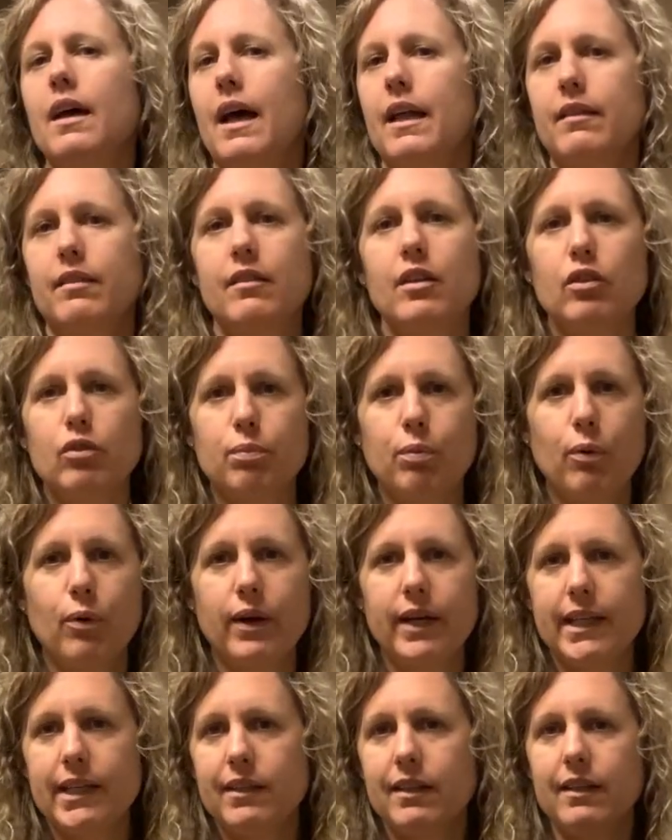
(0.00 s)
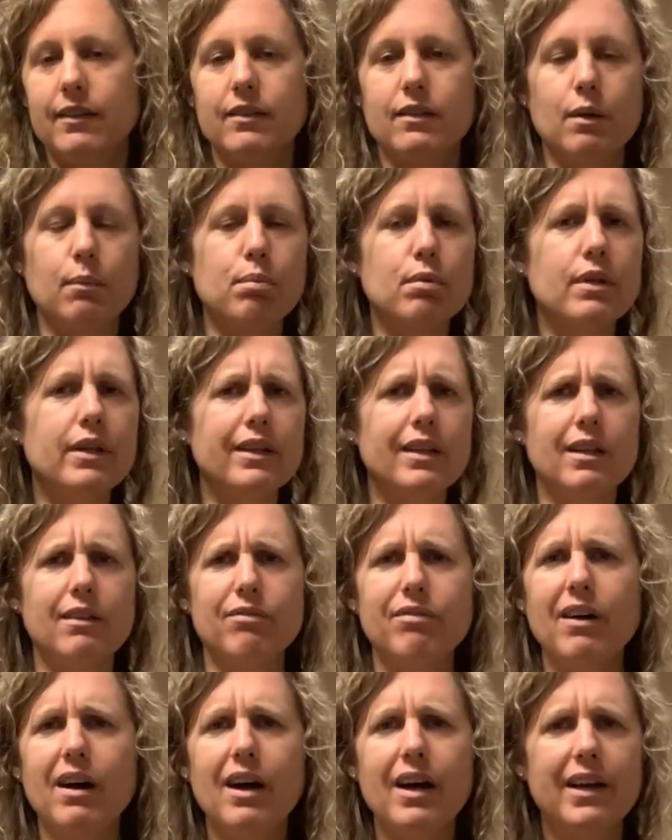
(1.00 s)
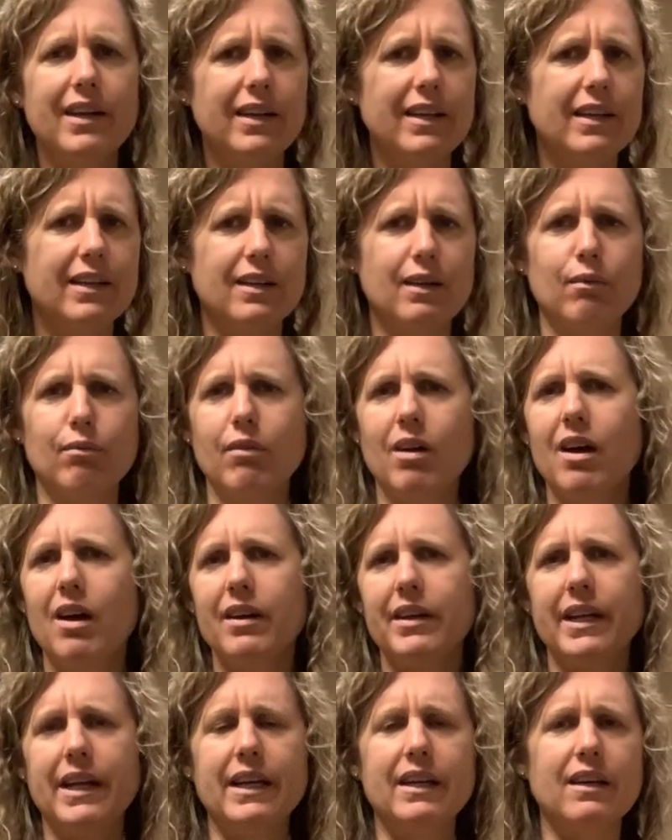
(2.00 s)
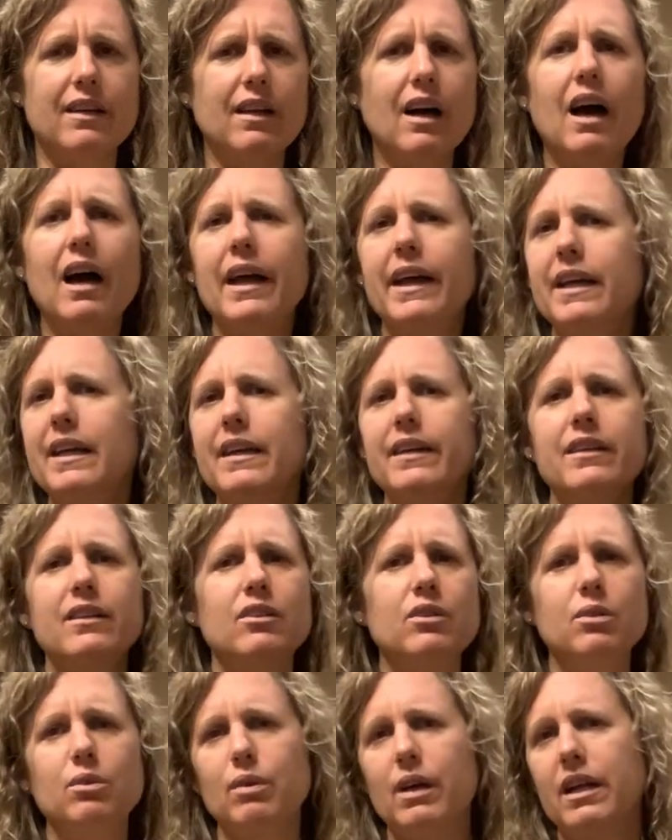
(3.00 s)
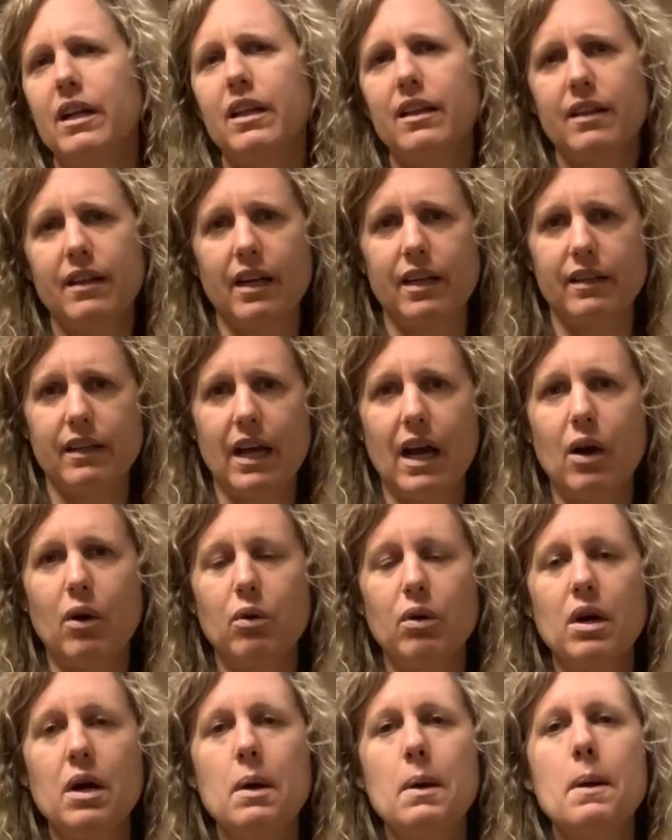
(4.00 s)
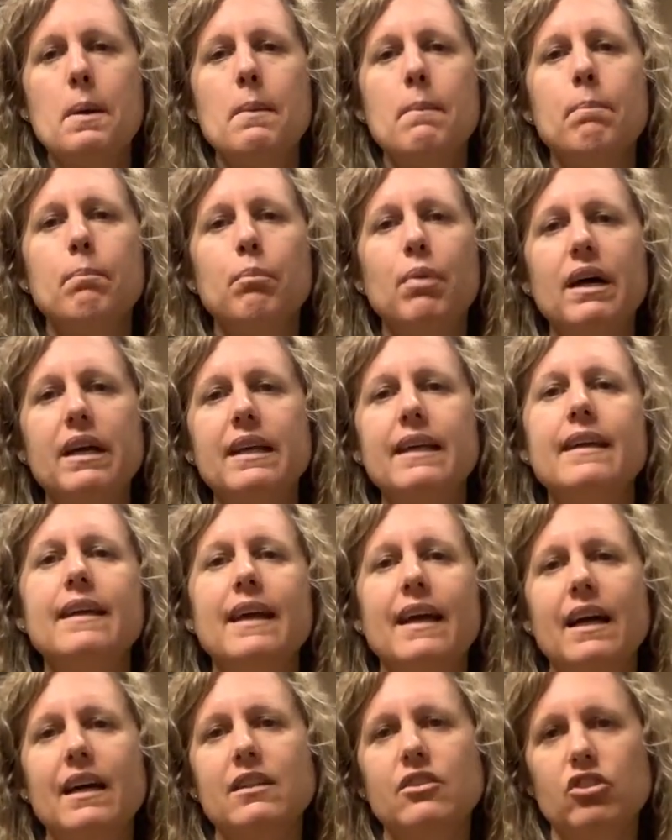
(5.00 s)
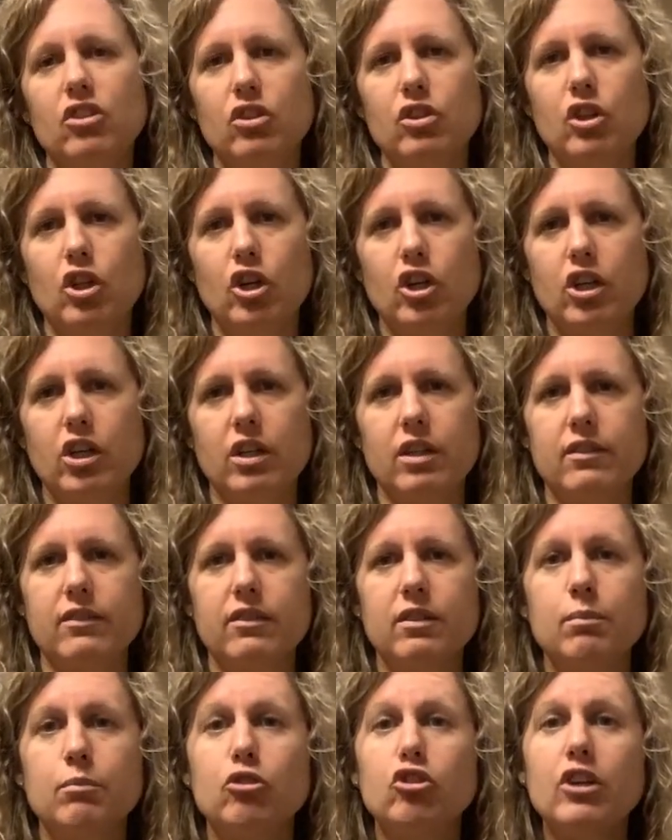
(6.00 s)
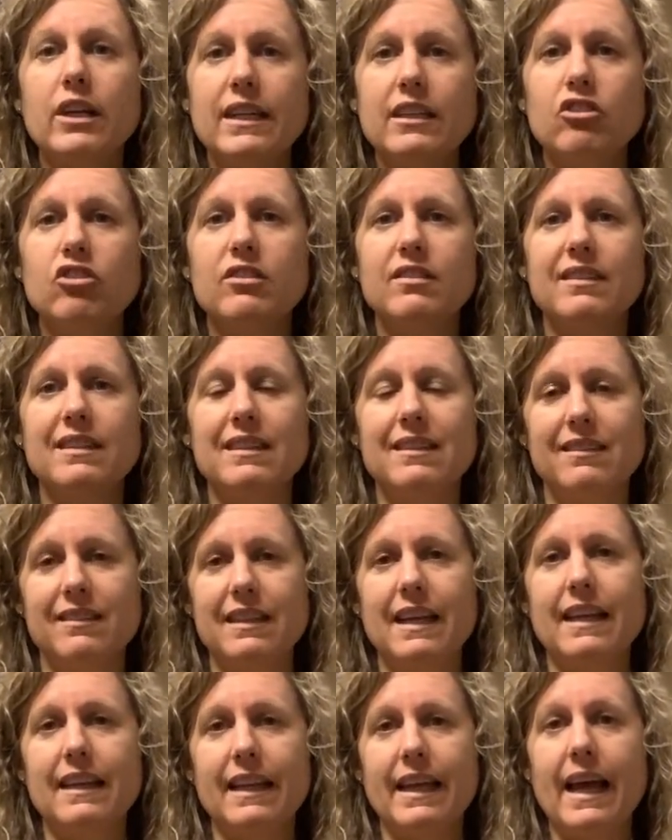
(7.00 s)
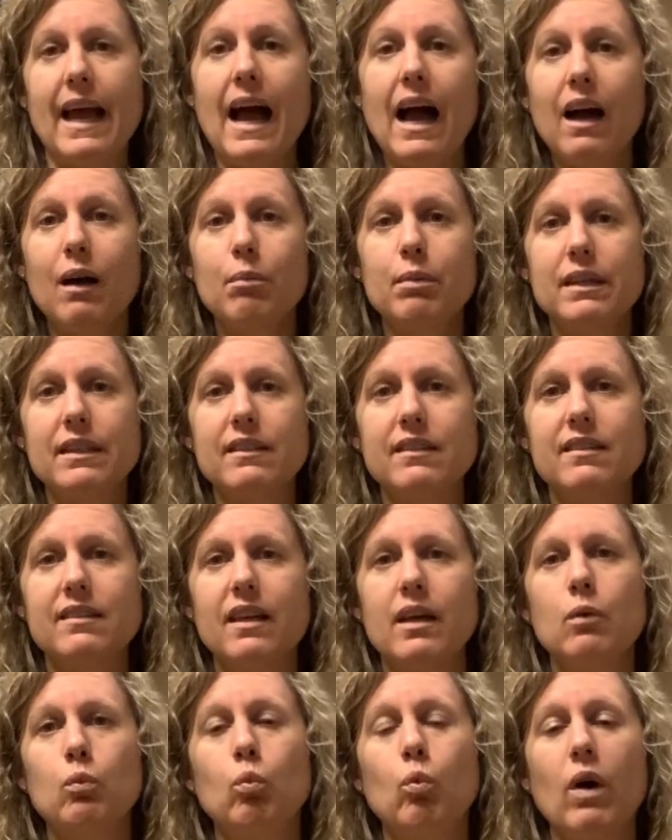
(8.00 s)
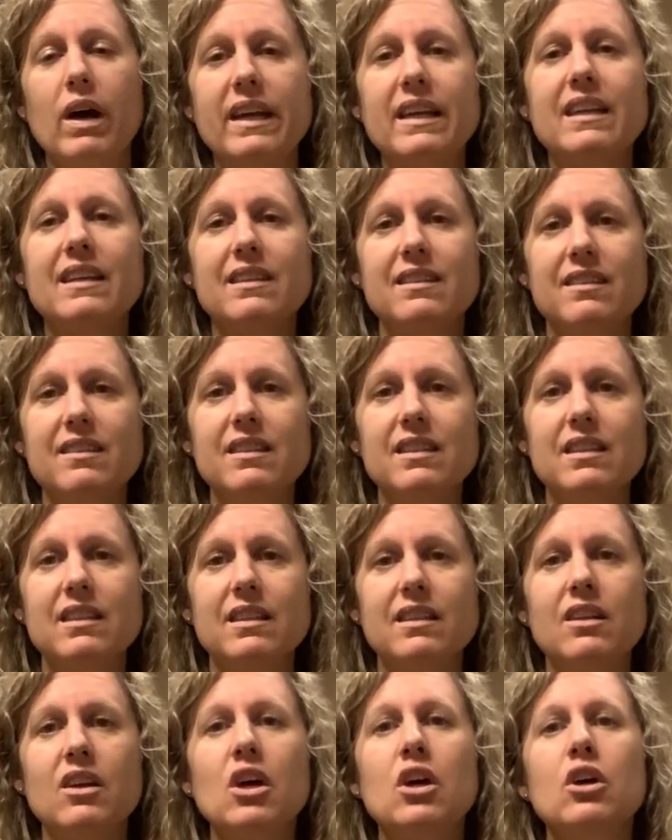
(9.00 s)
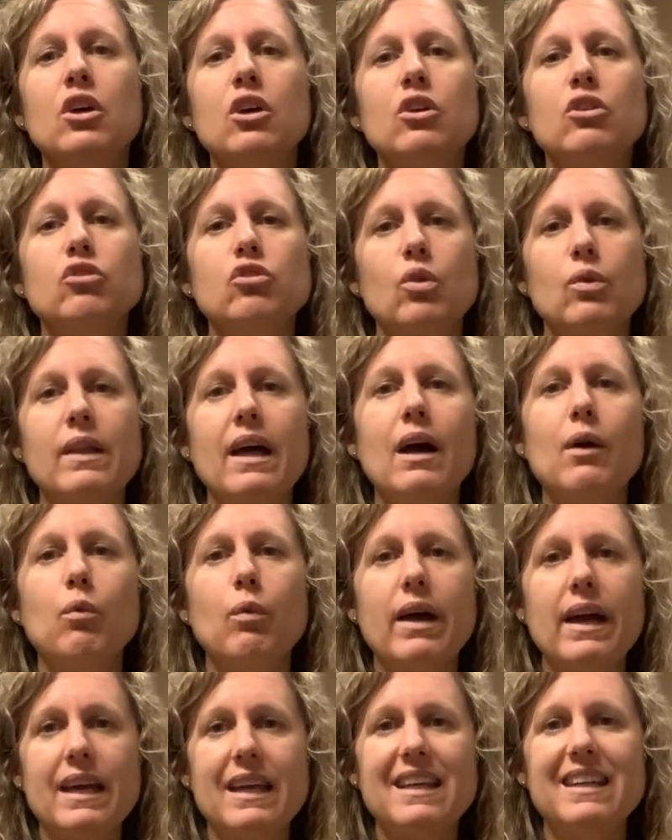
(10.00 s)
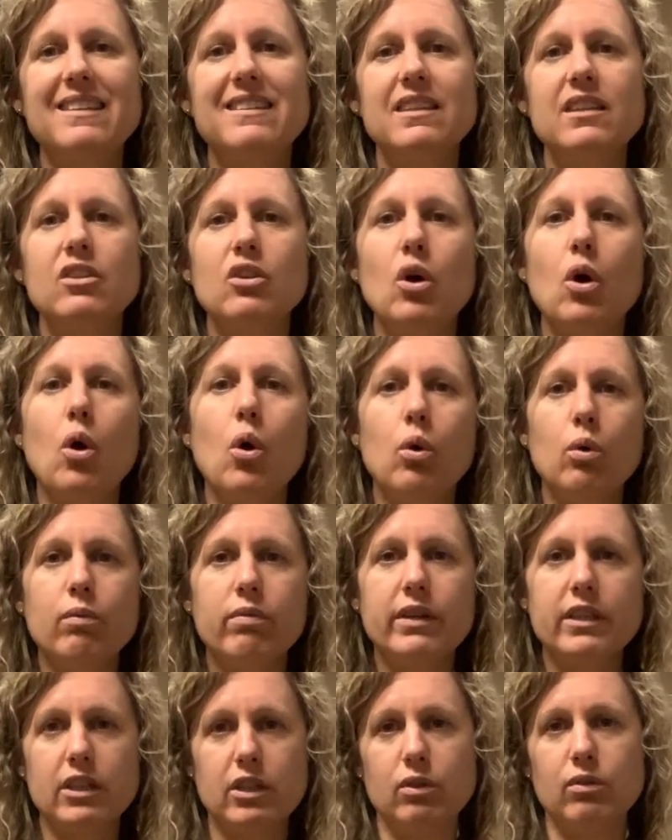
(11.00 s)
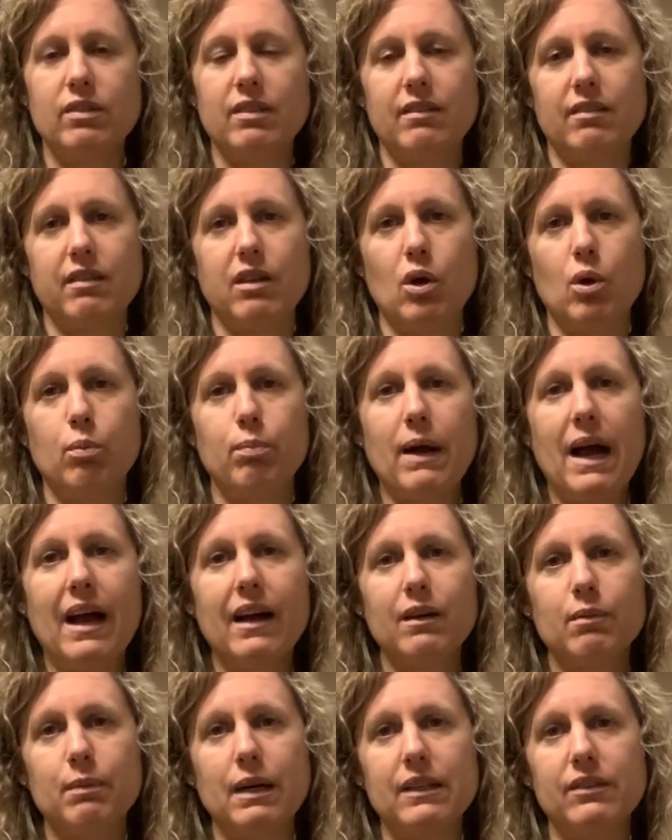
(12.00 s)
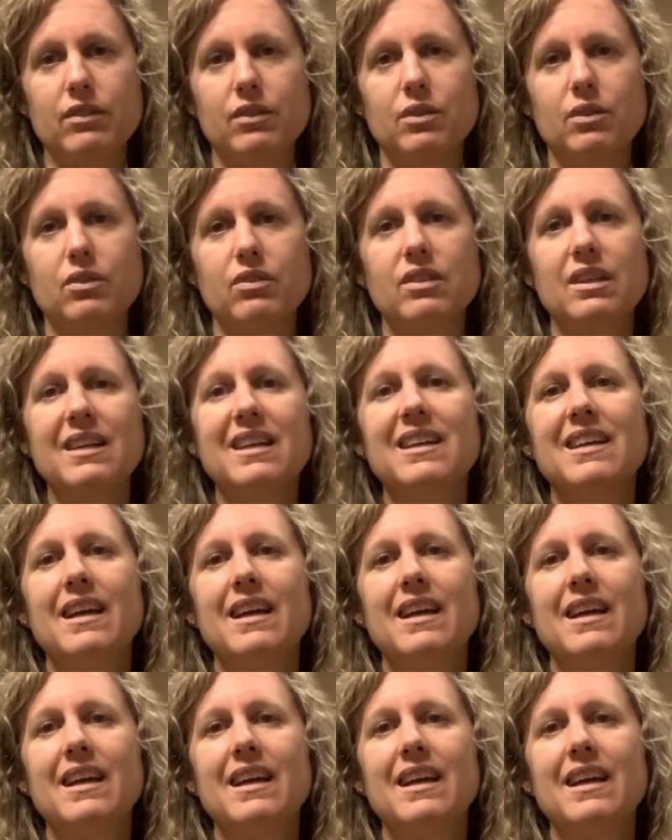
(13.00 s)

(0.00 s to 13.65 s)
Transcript: At this point, he's completely fine. He can run, he can hike, he can do anything now. But he had to learn some changes in his daily habits and what he did so that way he didn't overuse his low back muscles